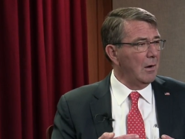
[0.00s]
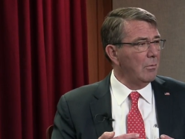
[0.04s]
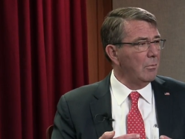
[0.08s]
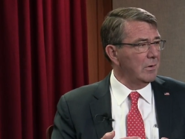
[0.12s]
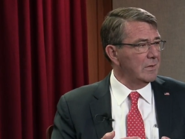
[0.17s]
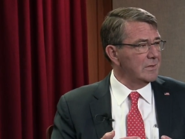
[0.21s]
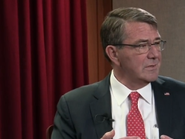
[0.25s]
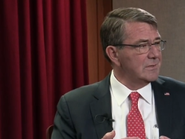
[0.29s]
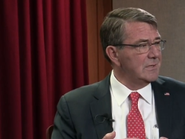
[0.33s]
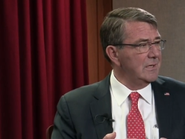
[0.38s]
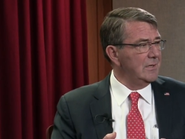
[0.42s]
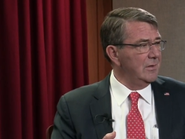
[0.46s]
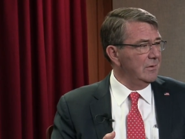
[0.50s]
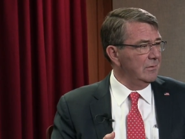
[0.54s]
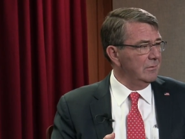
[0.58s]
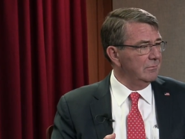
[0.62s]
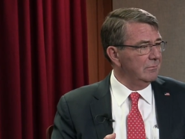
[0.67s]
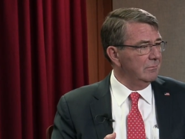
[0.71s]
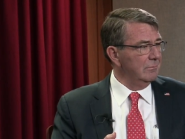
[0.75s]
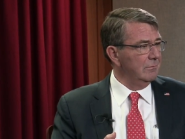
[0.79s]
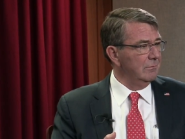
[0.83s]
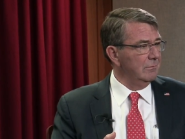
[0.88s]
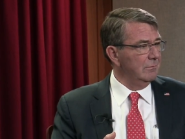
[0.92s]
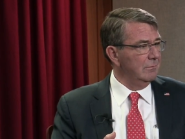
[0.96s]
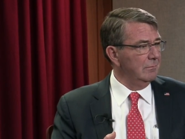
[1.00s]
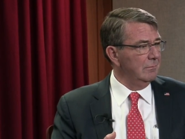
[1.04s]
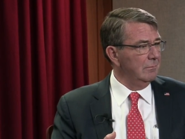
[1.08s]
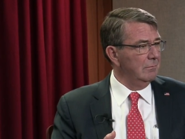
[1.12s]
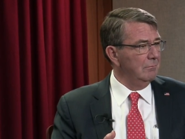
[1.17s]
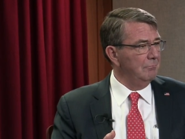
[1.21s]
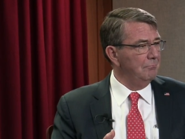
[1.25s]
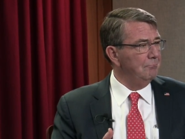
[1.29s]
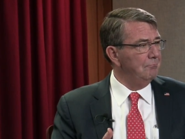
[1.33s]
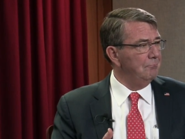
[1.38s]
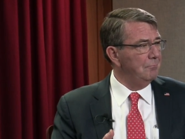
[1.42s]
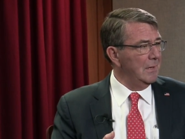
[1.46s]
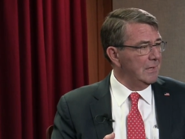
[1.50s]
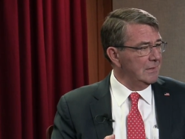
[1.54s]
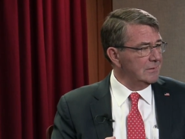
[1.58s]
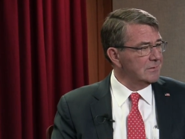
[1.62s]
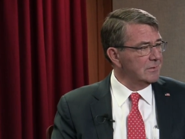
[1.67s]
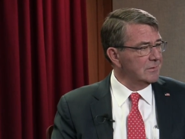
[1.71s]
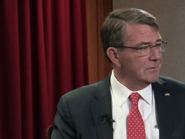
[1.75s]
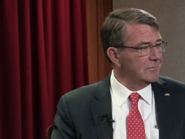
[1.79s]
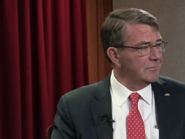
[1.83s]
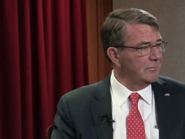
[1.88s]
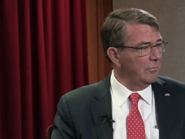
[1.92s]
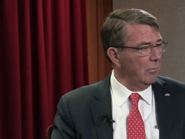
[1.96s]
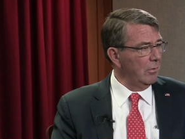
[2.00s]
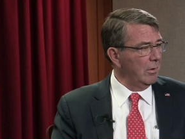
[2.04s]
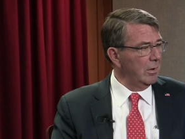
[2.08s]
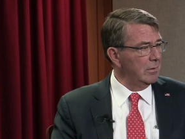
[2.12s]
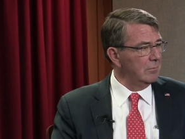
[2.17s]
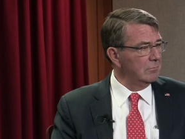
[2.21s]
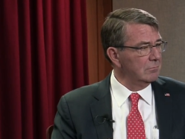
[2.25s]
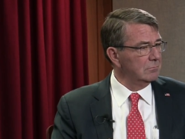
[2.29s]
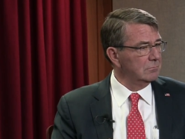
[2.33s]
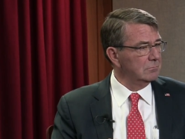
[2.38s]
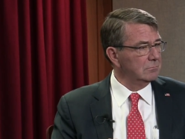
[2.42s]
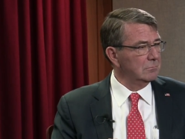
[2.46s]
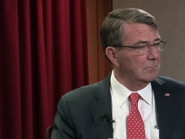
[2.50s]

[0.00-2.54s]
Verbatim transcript: I want to see the basis for it.